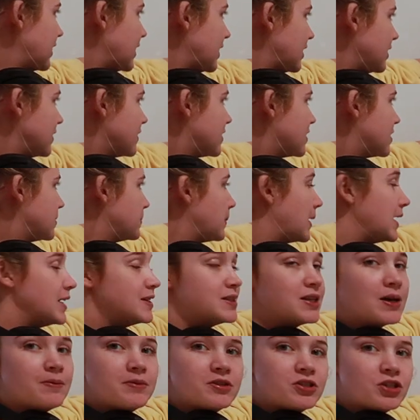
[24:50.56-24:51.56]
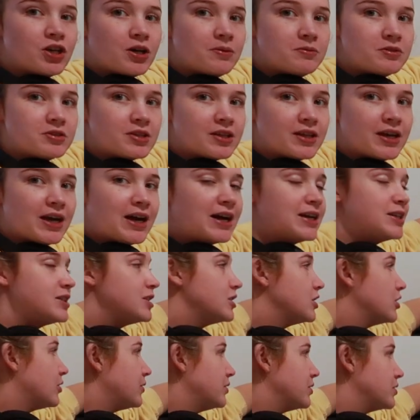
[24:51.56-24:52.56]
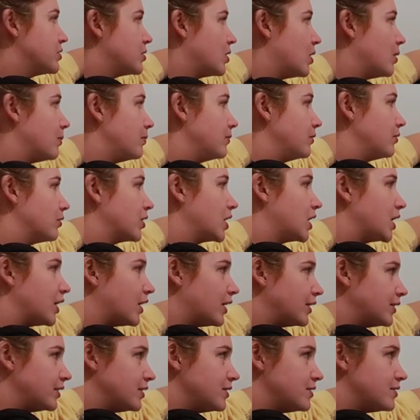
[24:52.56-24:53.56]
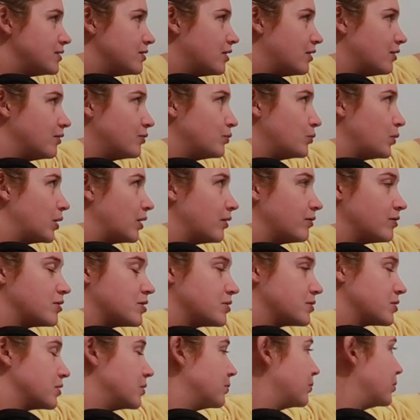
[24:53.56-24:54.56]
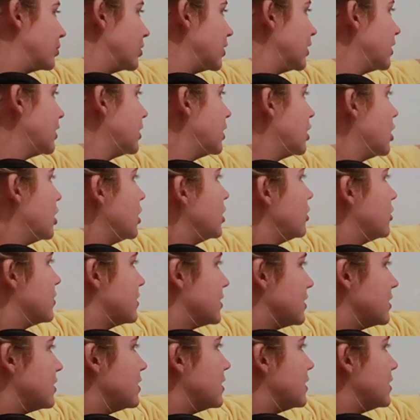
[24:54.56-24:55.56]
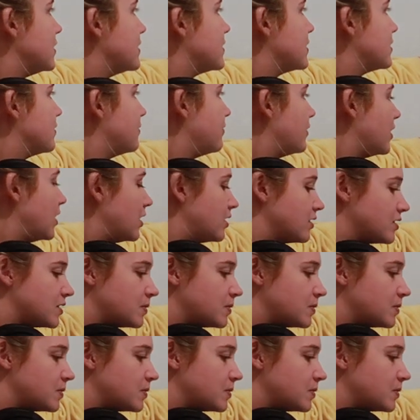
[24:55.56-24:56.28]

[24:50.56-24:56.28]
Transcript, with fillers: needs space up the top, so that had to go on the top regardless of wherever I was going to put it because it needs the feeder